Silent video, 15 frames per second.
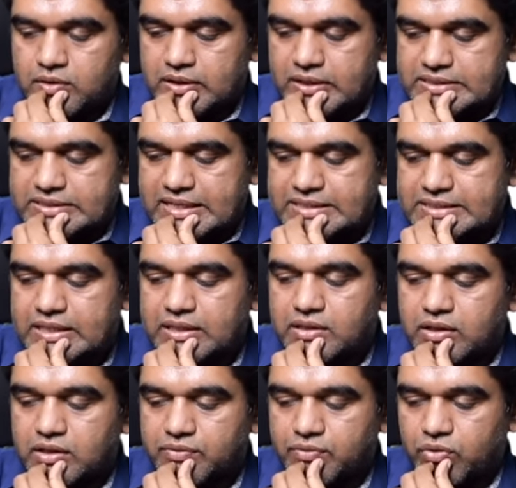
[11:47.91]
That is less than
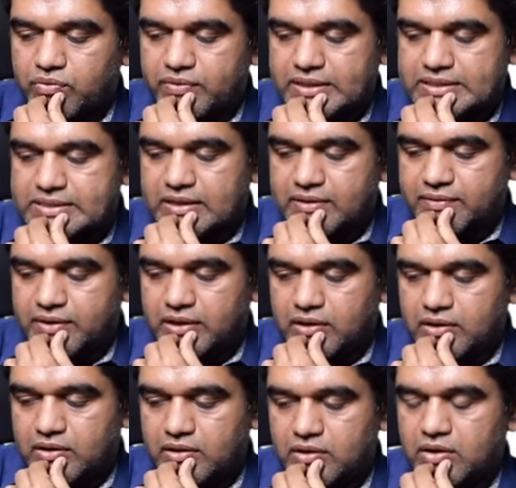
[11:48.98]
34 weeks
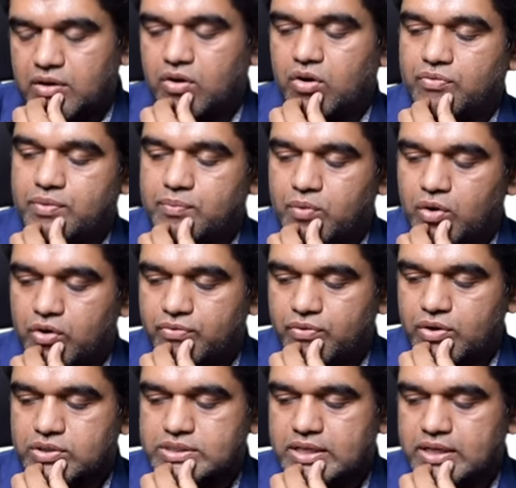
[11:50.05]
delivery of a
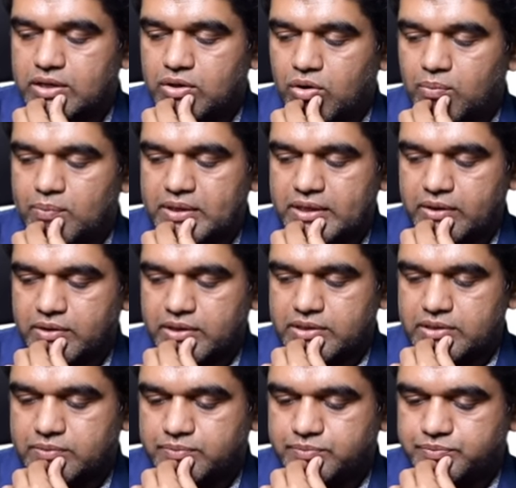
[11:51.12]
morphologically normal neonate